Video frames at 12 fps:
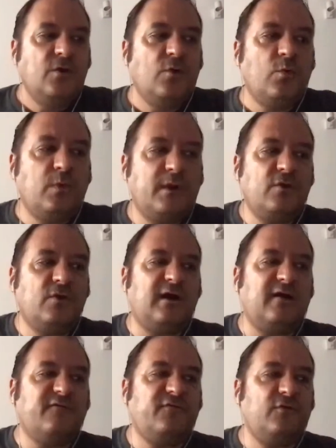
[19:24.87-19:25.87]
where you
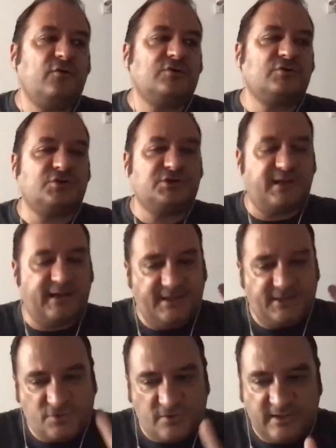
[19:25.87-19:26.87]
have your social
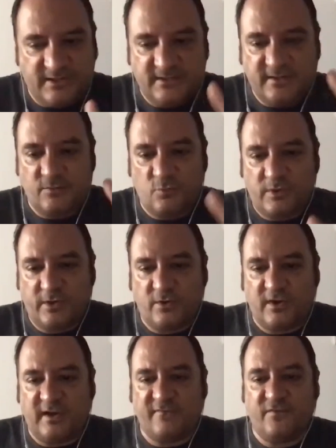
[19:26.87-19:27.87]
insurance, where you
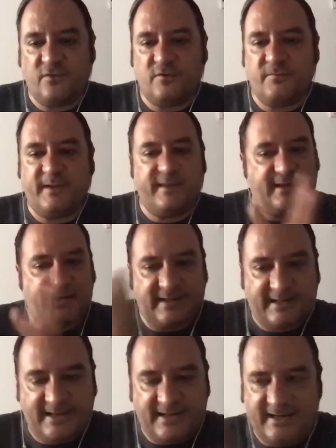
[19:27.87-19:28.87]
have your medical
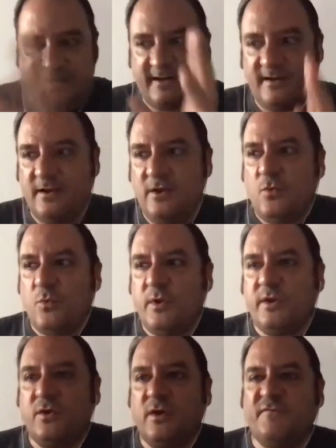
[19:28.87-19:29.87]
care, where
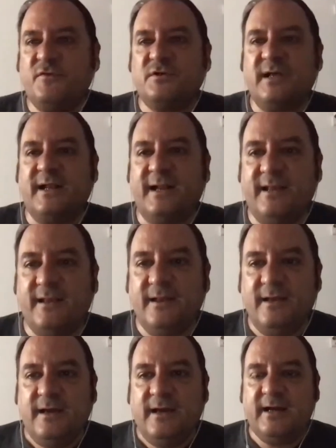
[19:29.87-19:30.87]
you have your salary.
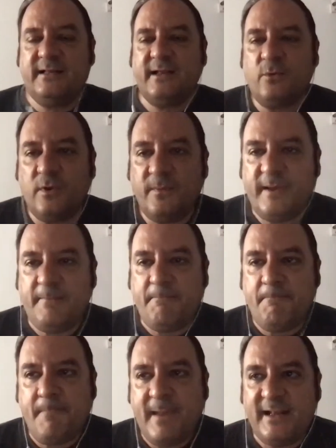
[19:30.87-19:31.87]
And there will be
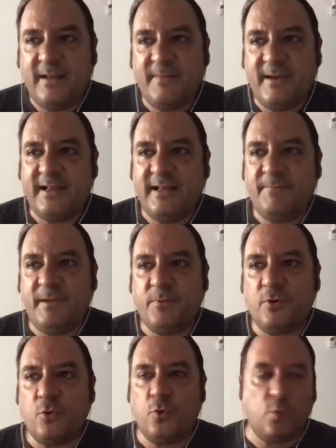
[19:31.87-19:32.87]
many, many
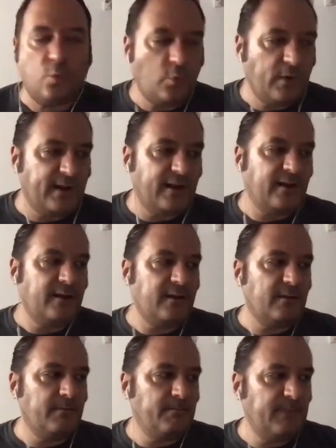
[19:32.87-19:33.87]
people who will
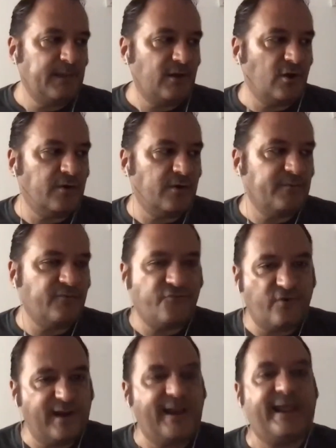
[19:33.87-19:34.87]
become
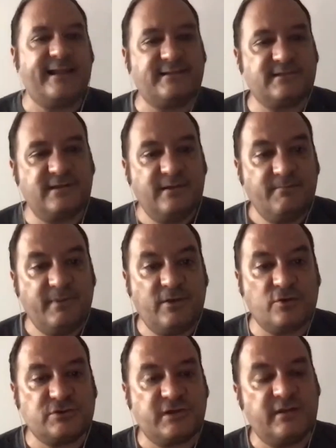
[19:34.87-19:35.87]
freelance
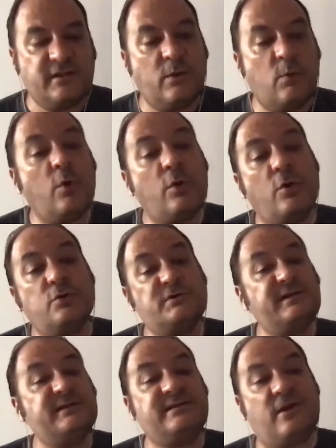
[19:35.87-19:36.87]
because the world goes
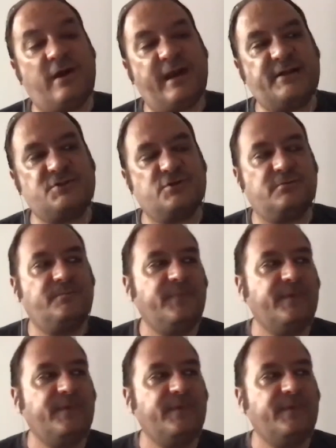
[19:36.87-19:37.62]
in this direction.